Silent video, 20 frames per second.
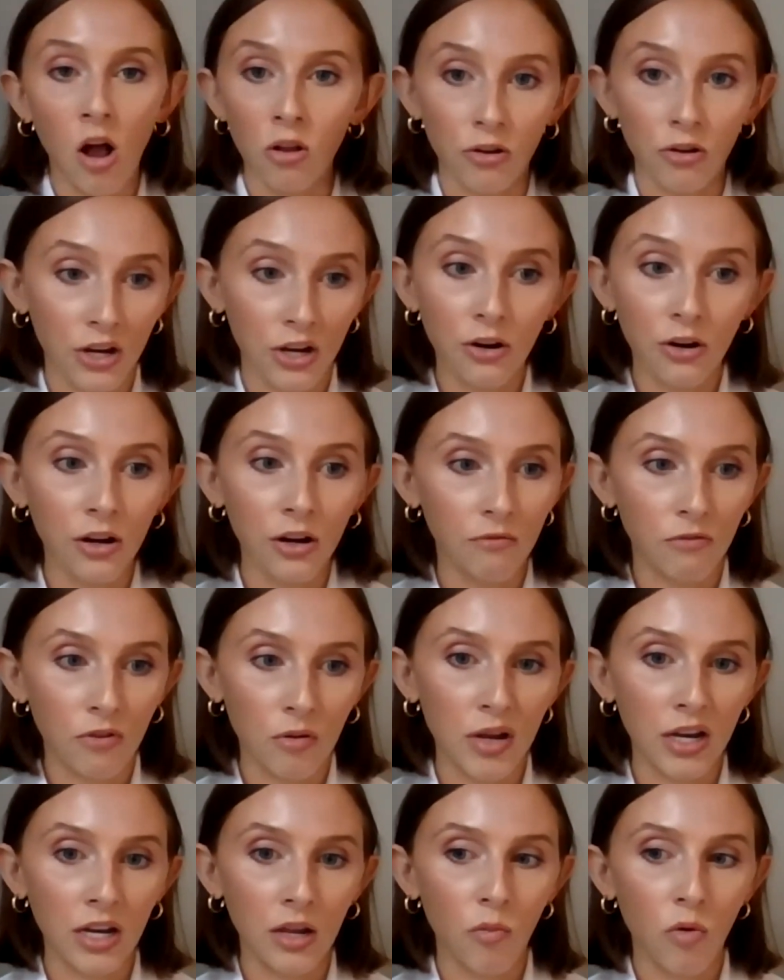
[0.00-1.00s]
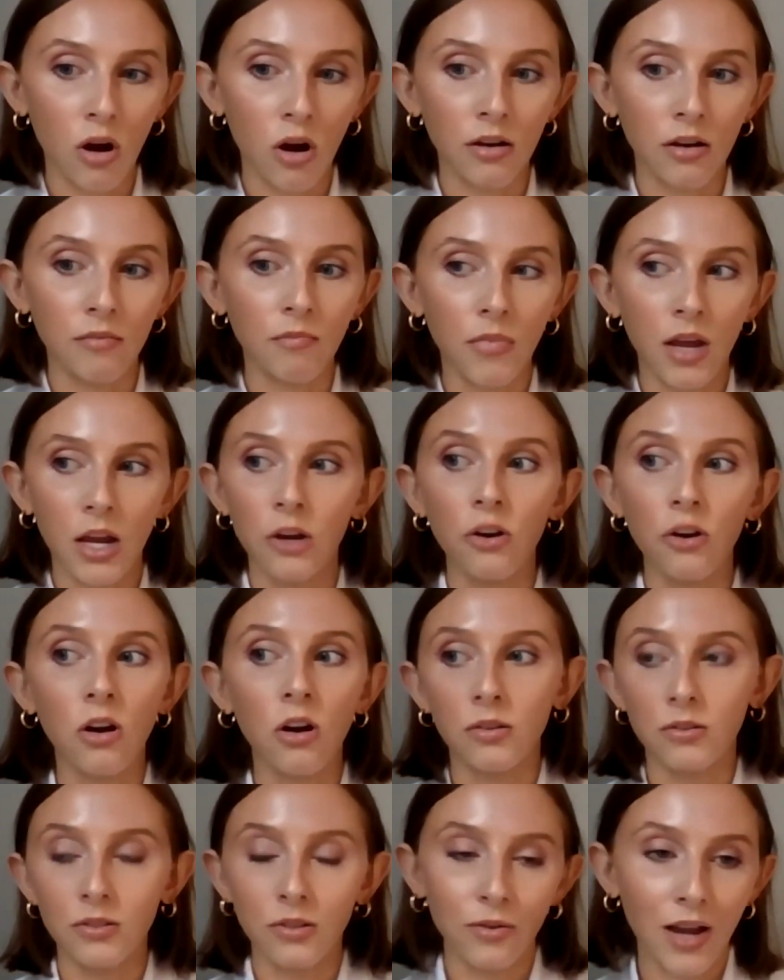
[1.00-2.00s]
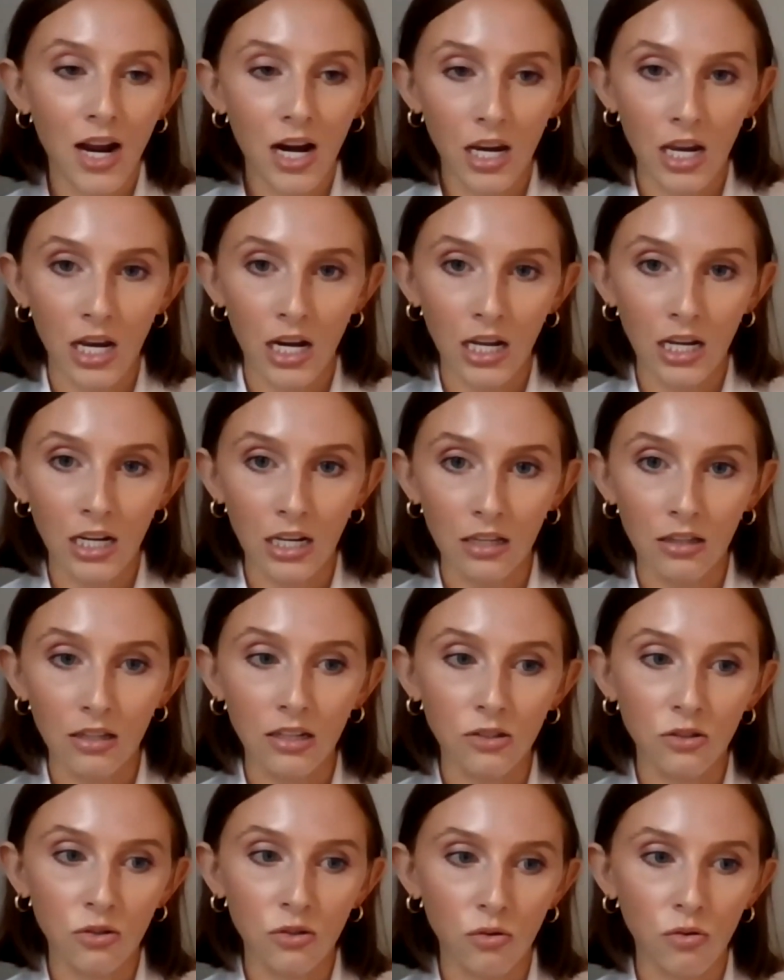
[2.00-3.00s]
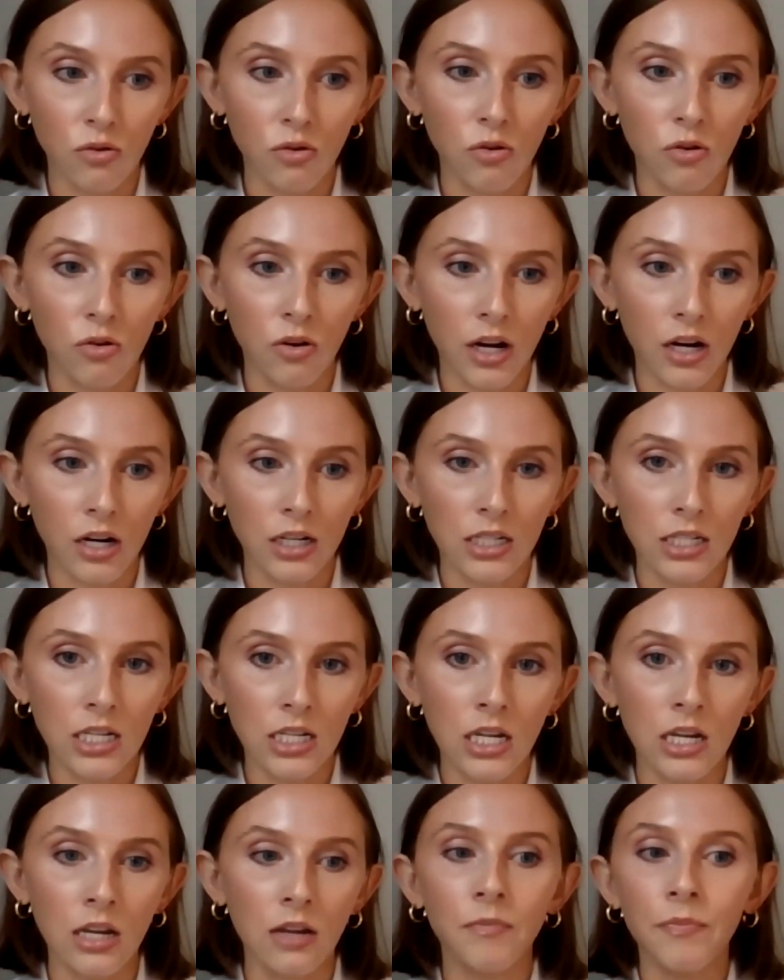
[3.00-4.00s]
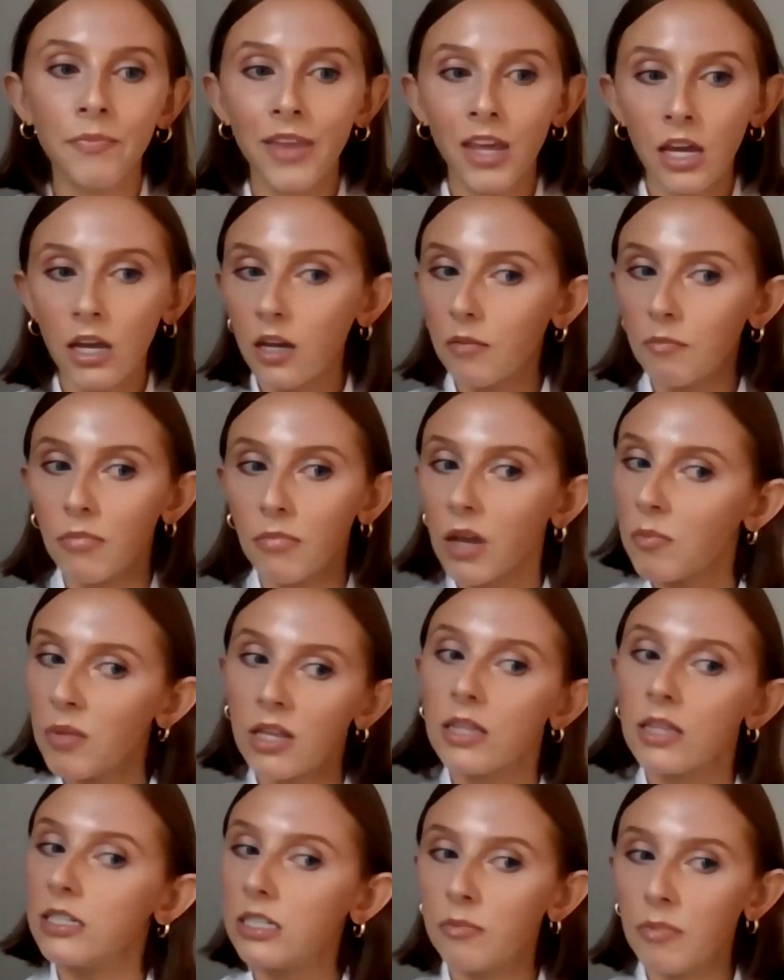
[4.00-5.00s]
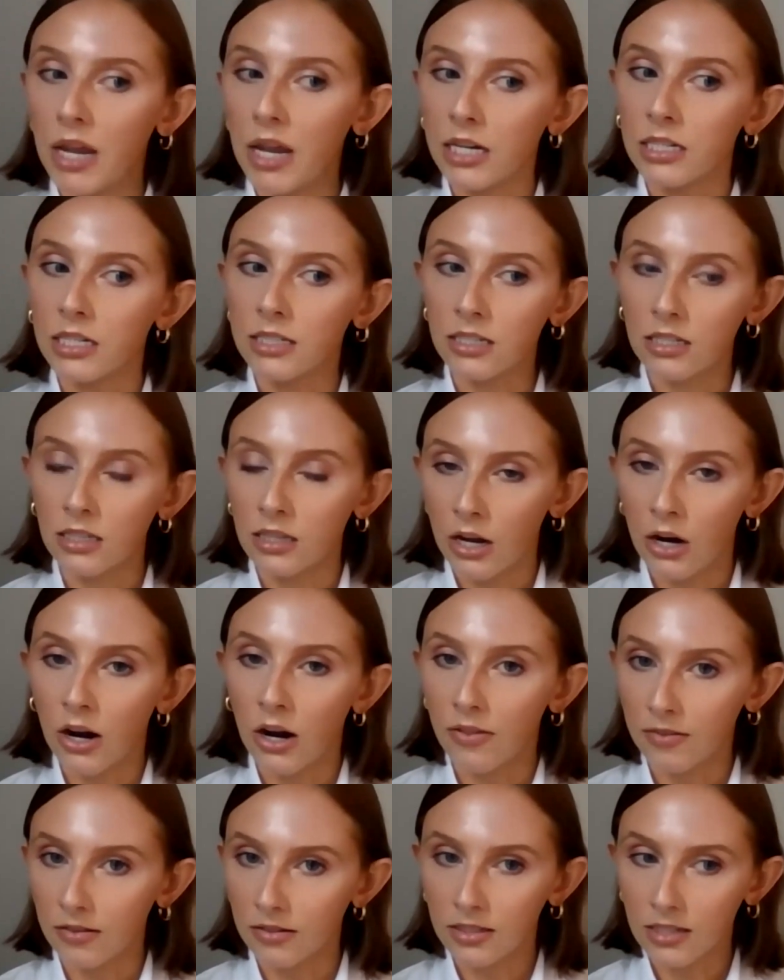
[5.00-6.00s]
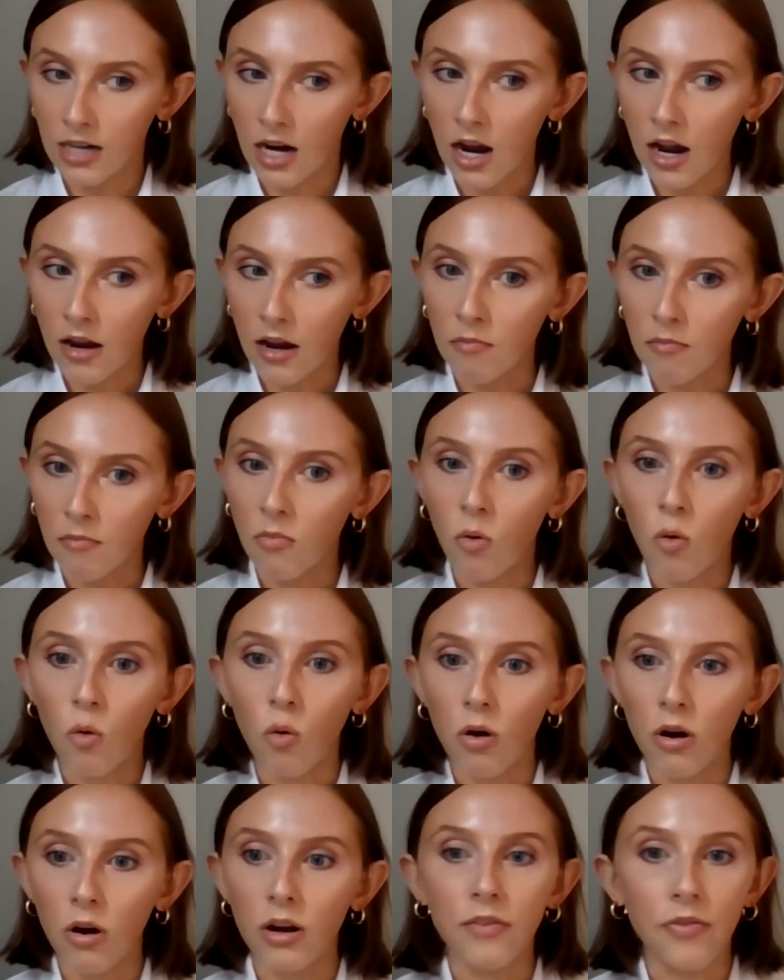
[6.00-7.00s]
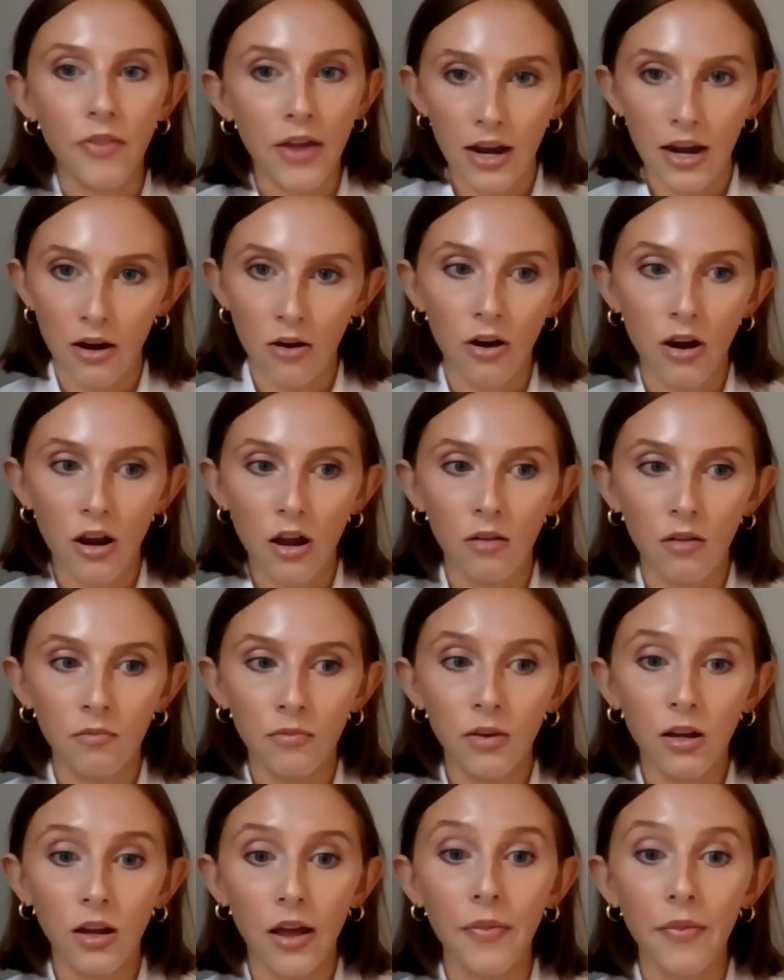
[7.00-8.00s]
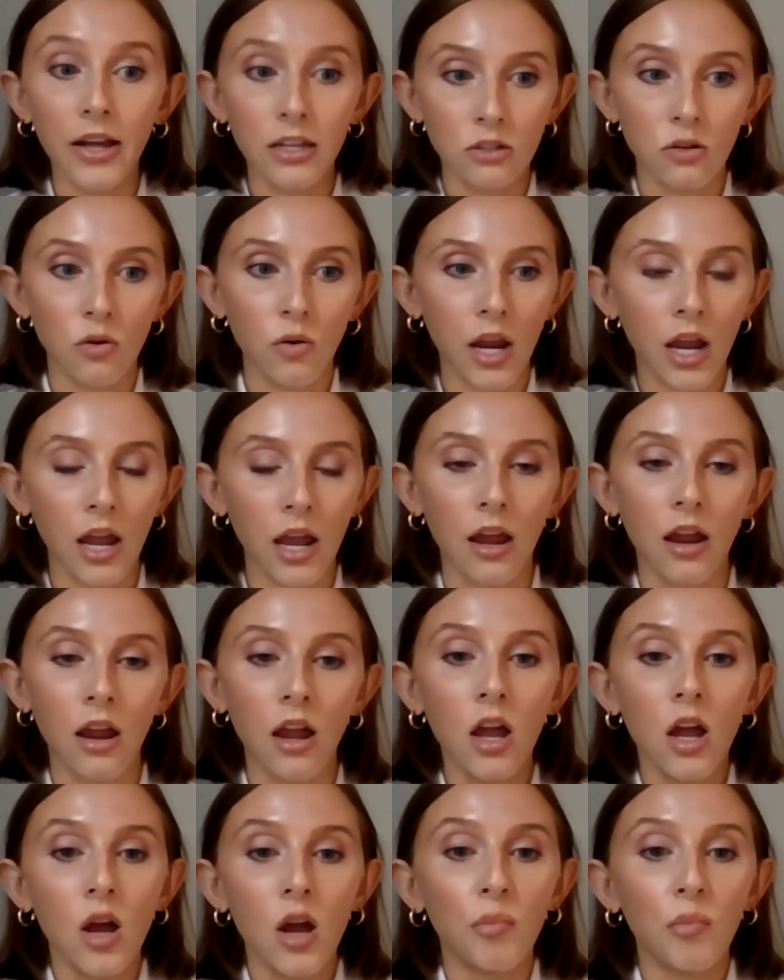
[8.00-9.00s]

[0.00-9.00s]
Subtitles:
at all or hearing from anyone, and you're also not getting any leads through Google Guarantee, maybe the demand isn't there at this time or in that area. And that's okay.